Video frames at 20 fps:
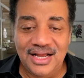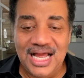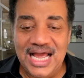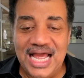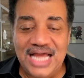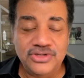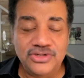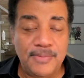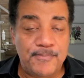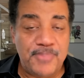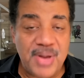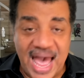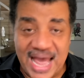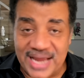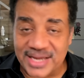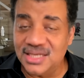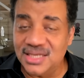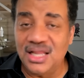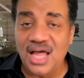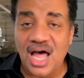And you're
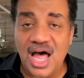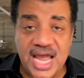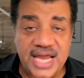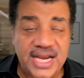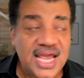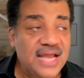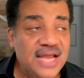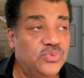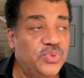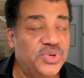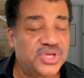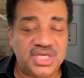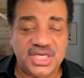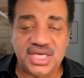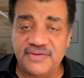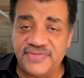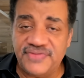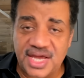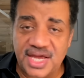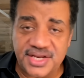back in line. And we
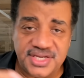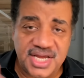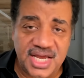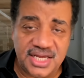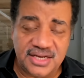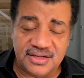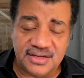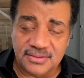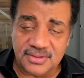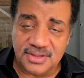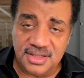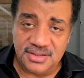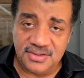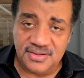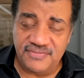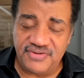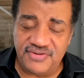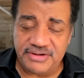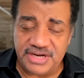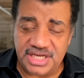give that day to the, the
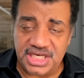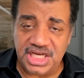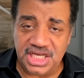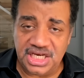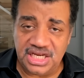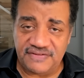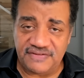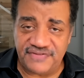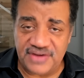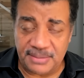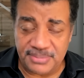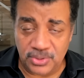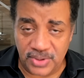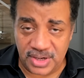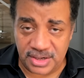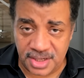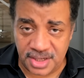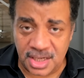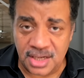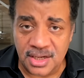very needy
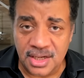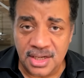February.